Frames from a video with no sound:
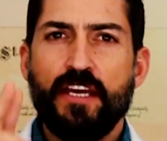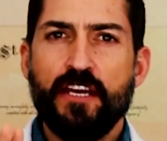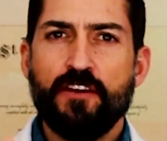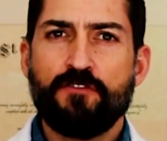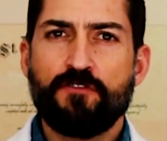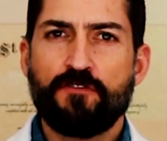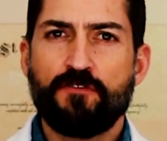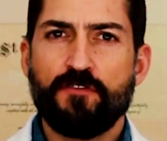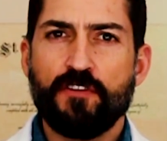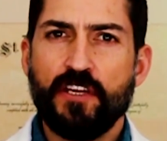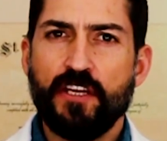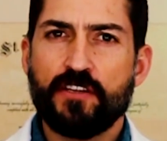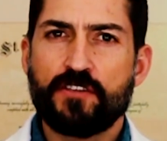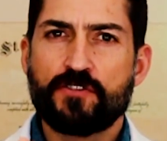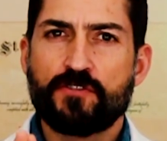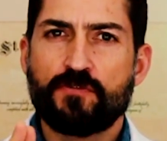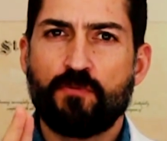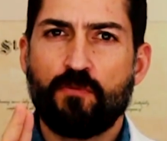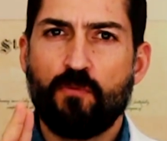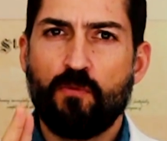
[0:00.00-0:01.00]
if
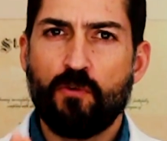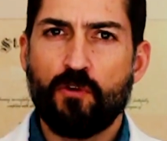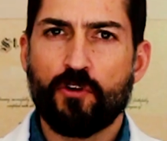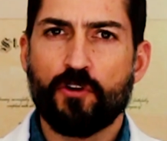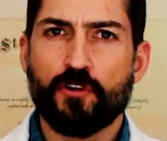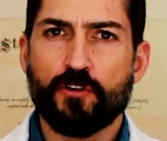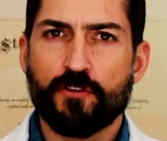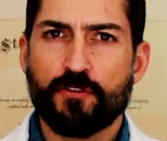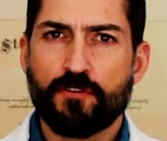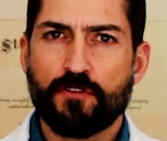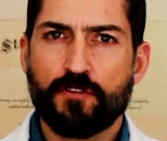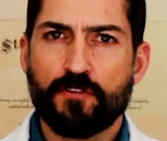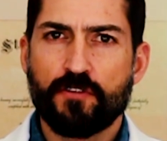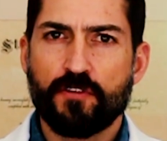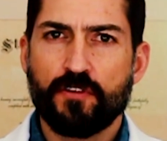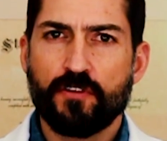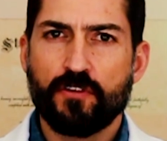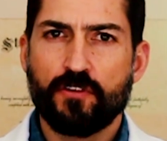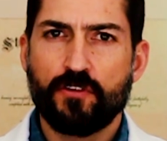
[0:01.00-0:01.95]
it's worth